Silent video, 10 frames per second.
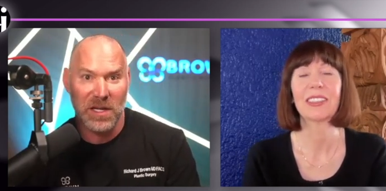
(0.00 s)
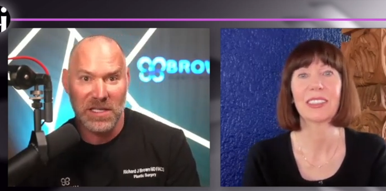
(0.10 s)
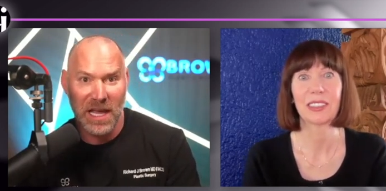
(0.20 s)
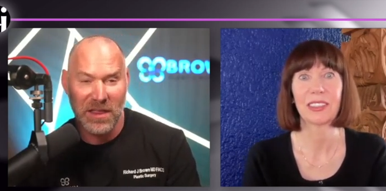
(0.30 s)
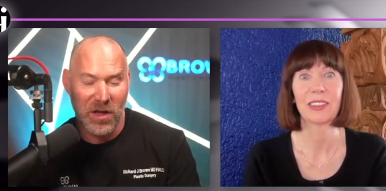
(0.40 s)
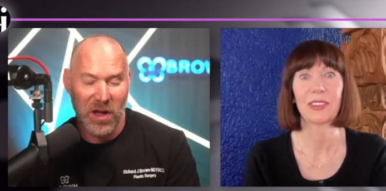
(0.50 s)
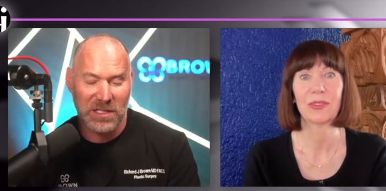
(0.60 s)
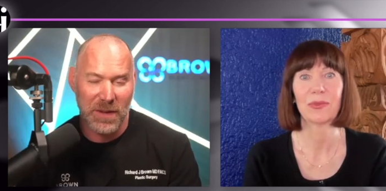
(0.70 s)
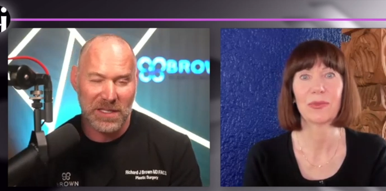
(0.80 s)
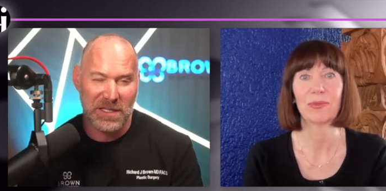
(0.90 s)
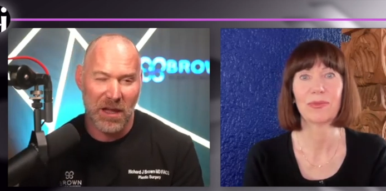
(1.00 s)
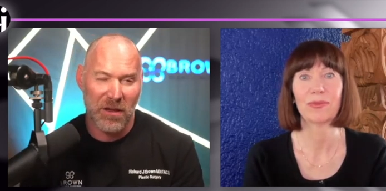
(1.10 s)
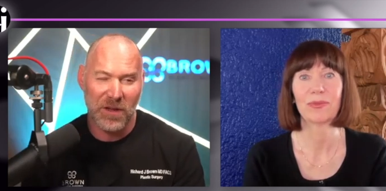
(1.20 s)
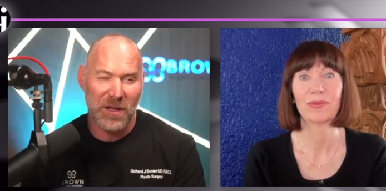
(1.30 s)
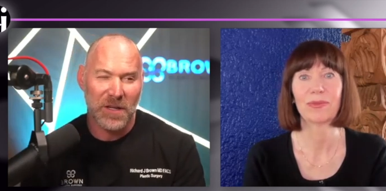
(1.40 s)
Speaker 1: because I thought to
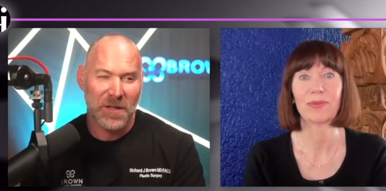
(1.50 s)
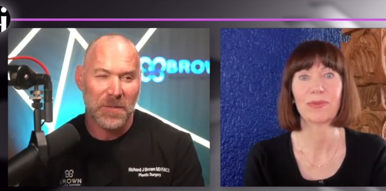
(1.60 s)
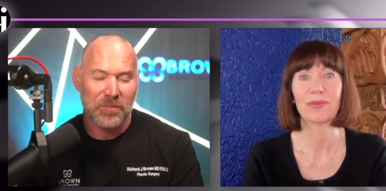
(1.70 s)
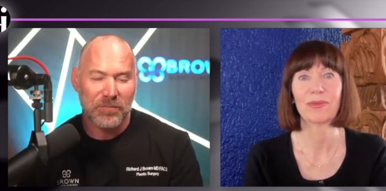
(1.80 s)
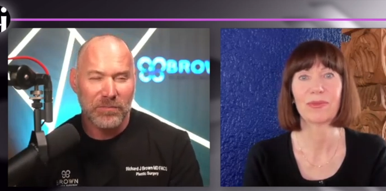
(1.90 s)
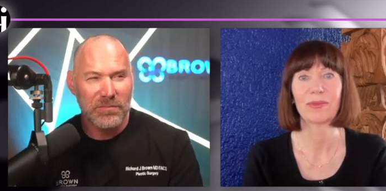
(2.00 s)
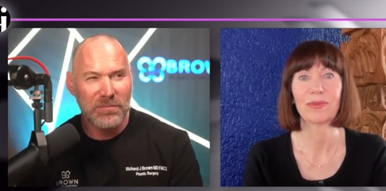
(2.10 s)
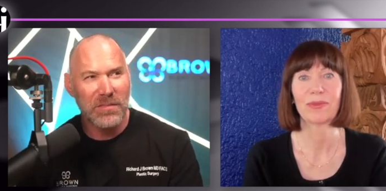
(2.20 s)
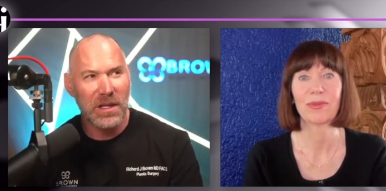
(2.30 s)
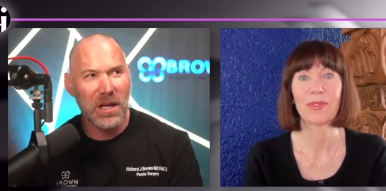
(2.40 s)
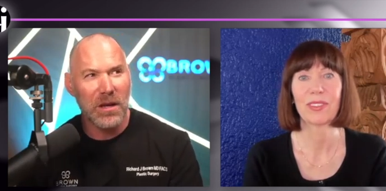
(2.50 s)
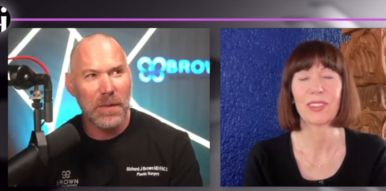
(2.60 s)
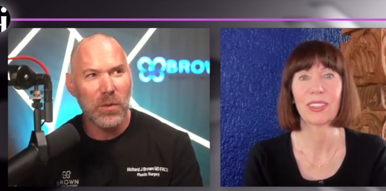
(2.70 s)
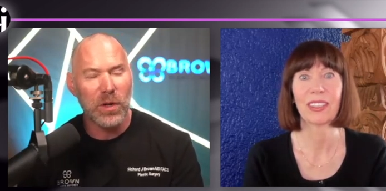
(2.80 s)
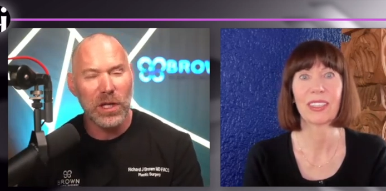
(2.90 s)
myself,
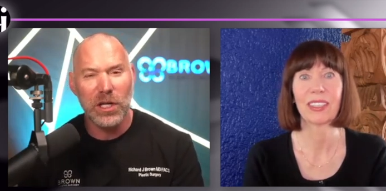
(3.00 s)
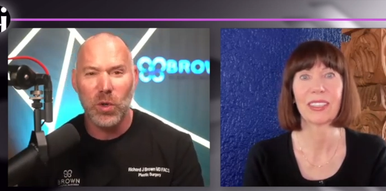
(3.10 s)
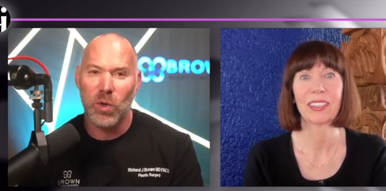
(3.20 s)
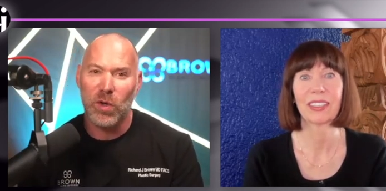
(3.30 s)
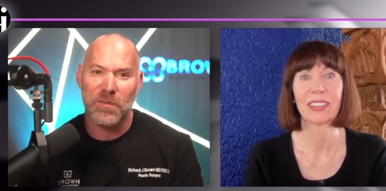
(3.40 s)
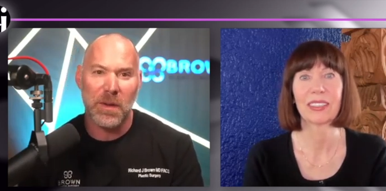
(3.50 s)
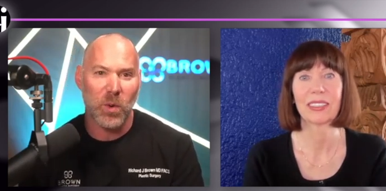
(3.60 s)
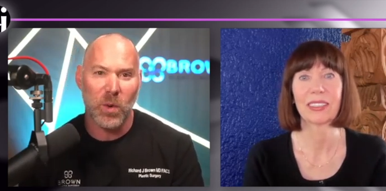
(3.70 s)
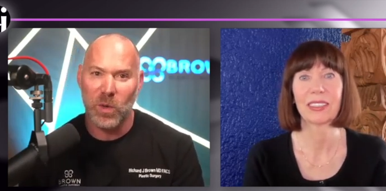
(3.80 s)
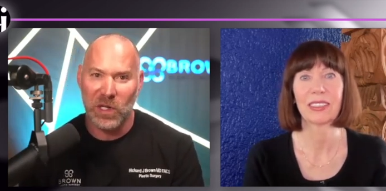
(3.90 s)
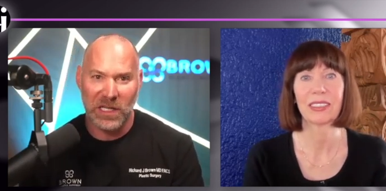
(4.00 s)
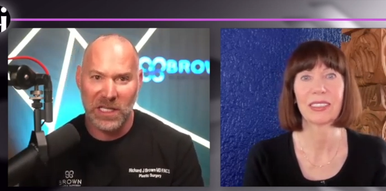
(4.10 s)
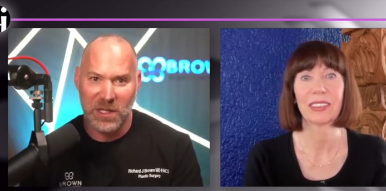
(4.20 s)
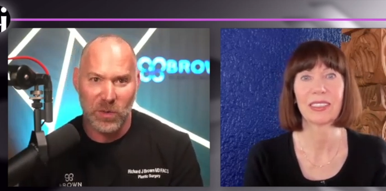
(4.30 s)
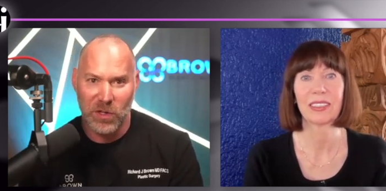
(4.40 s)
it'd be really cool if people were
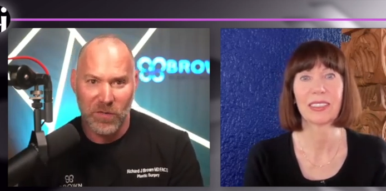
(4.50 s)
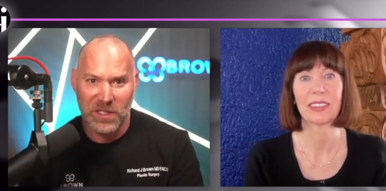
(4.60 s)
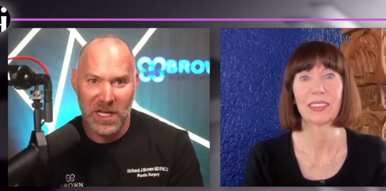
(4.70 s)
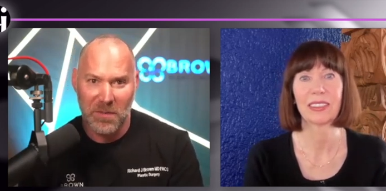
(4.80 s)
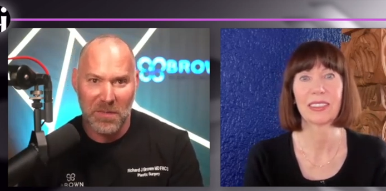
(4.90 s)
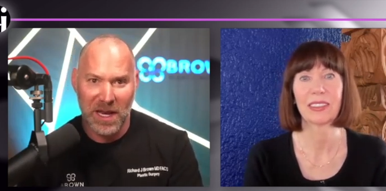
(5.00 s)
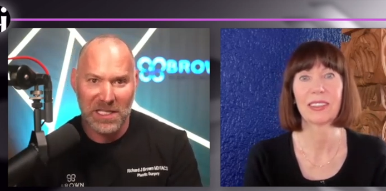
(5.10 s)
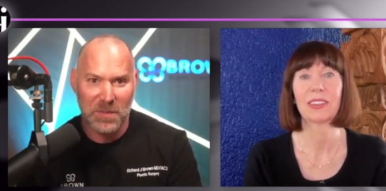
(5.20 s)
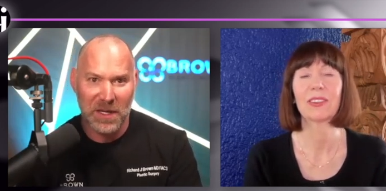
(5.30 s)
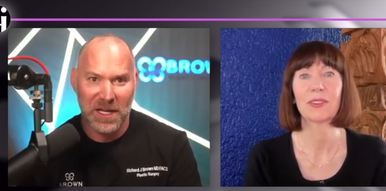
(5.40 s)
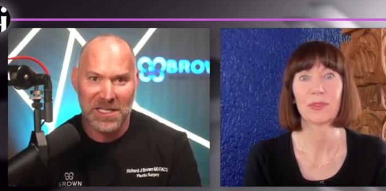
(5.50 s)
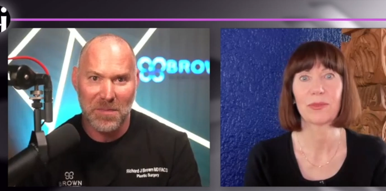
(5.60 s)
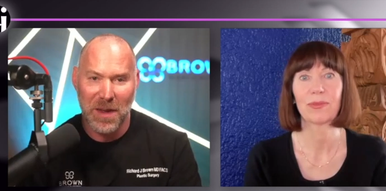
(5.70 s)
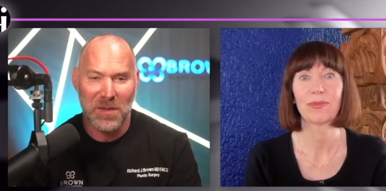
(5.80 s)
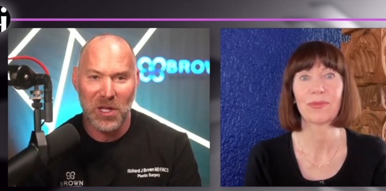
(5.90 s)
willing to sit with her for 10 minutes
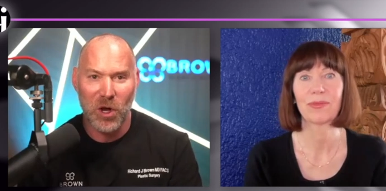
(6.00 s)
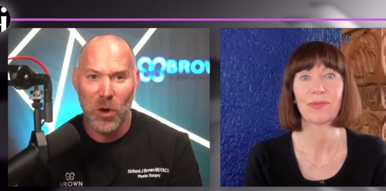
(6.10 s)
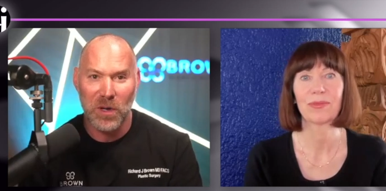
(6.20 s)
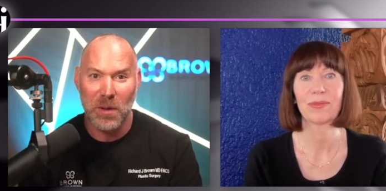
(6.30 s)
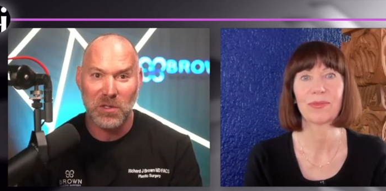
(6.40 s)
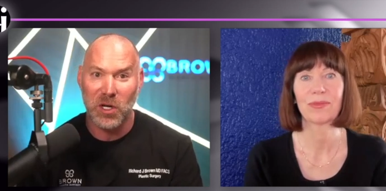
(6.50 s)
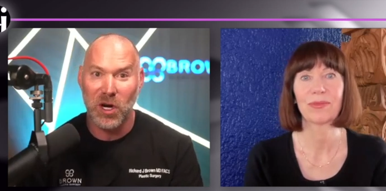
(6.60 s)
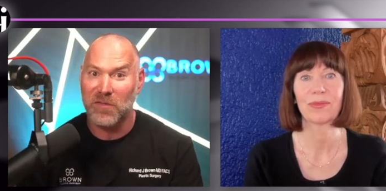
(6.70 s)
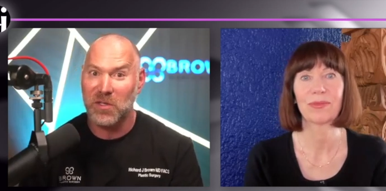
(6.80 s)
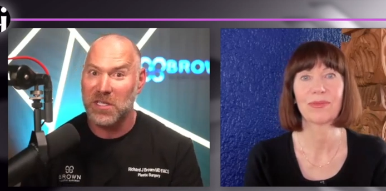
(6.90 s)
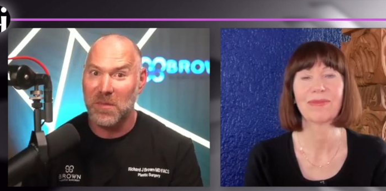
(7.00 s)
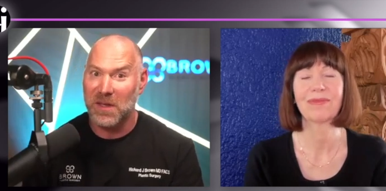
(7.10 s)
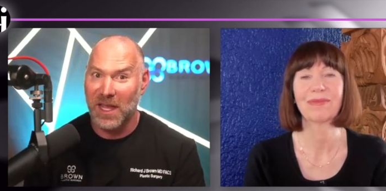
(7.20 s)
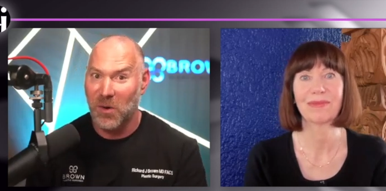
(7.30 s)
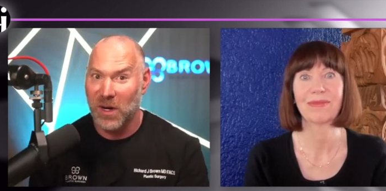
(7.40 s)
because maybe they'll open it up to her if there's
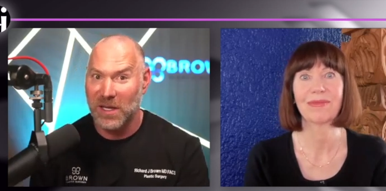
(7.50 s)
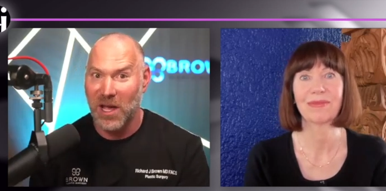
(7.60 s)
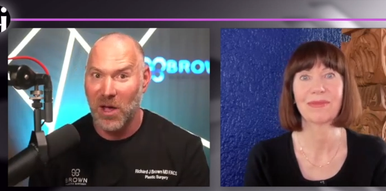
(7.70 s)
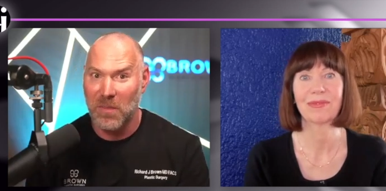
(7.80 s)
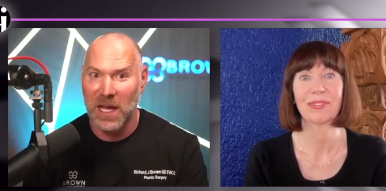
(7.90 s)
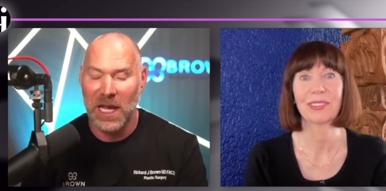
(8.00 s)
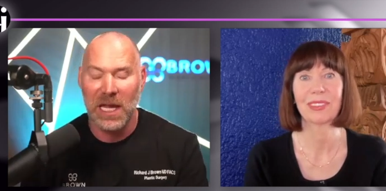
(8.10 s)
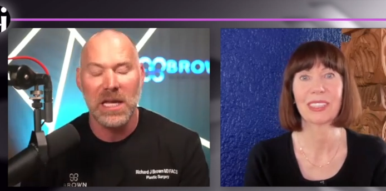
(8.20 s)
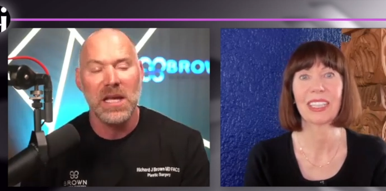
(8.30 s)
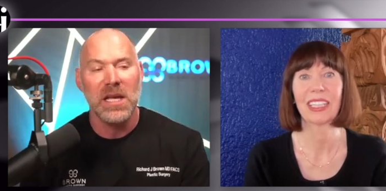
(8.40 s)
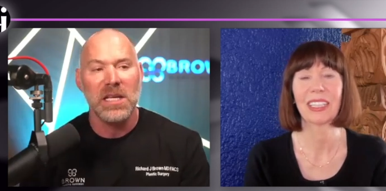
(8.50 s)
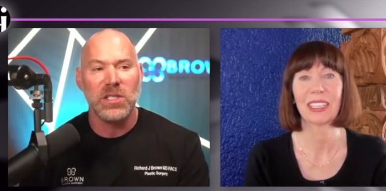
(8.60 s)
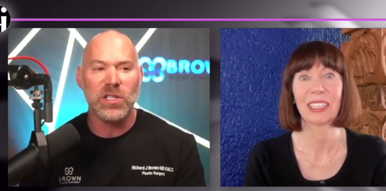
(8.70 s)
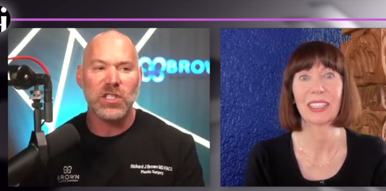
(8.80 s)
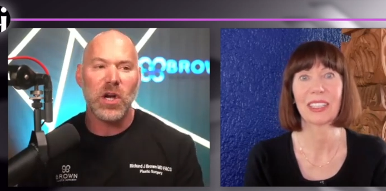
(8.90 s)
something they don't want to tell me.
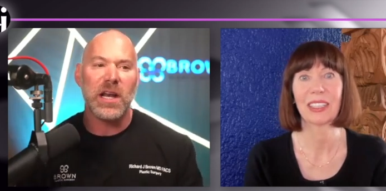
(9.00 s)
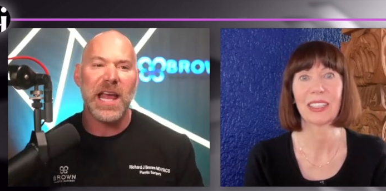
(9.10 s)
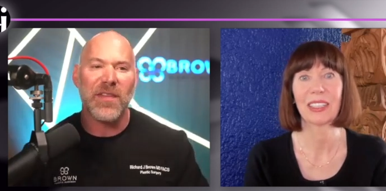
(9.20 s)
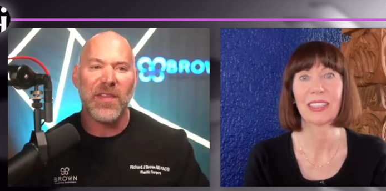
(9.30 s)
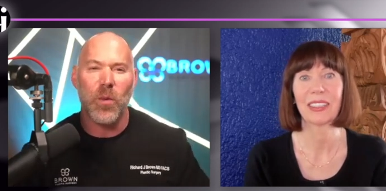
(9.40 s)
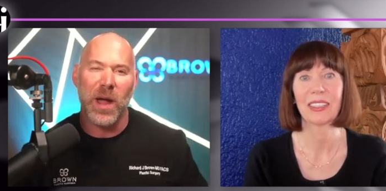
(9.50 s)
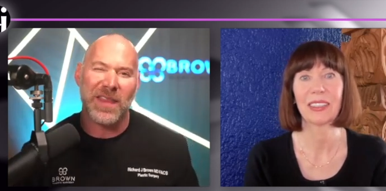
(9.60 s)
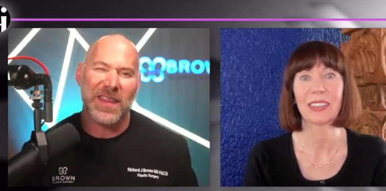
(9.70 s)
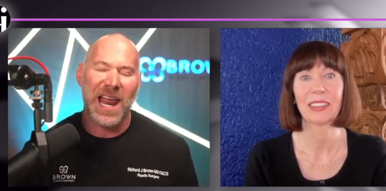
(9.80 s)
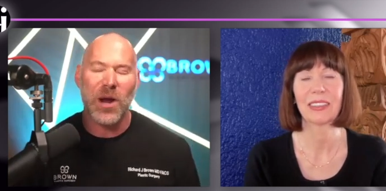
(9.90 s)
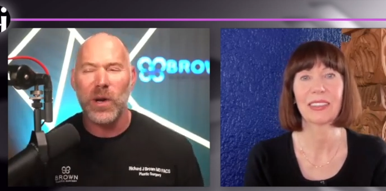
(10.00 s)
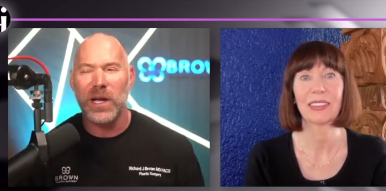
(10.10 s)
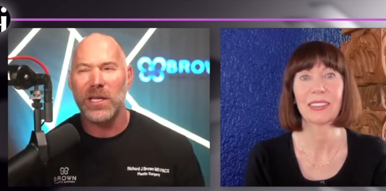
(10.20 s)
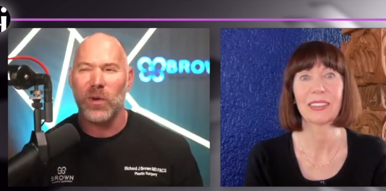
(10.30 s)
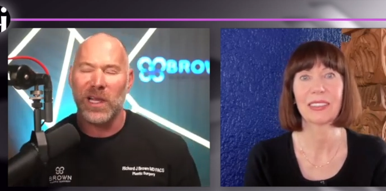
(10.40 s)
So it started out that way. And then I quickly